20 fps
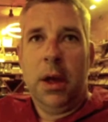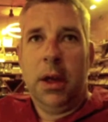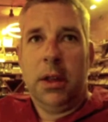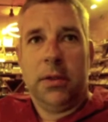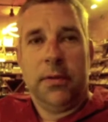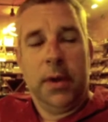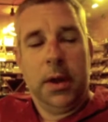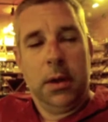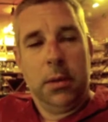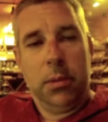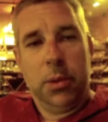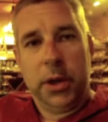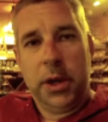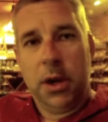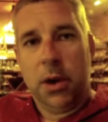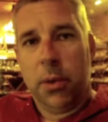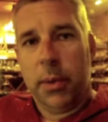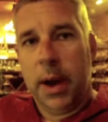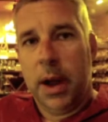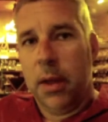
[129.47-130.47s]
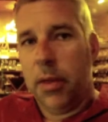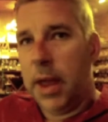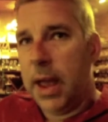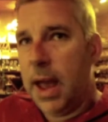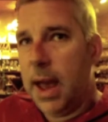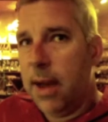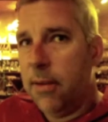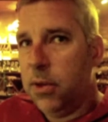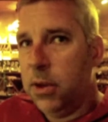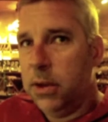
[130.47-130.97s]
It's available year-round. They
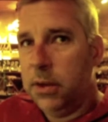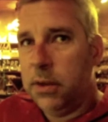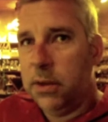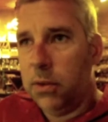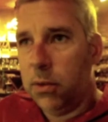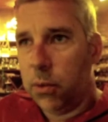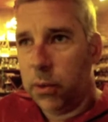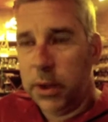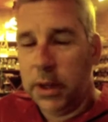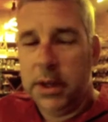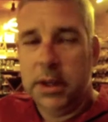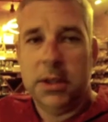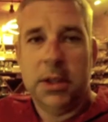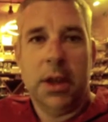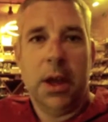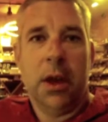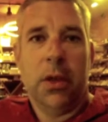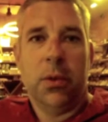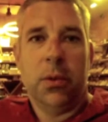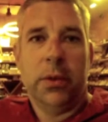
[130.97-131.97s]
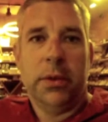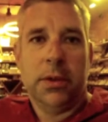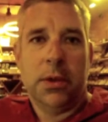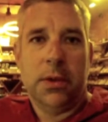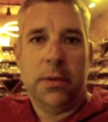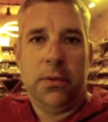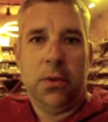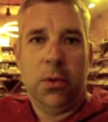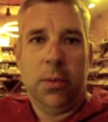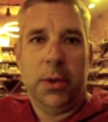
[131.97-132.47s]
haven't released the other ones in
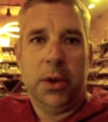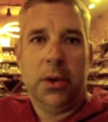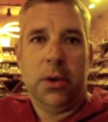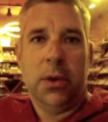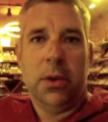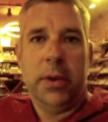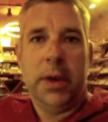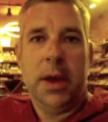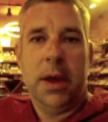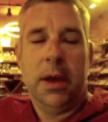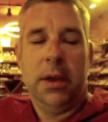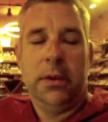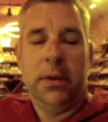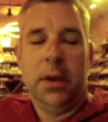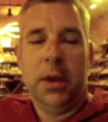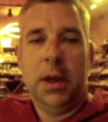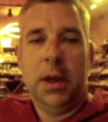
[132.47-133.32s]
a full Maduro yet,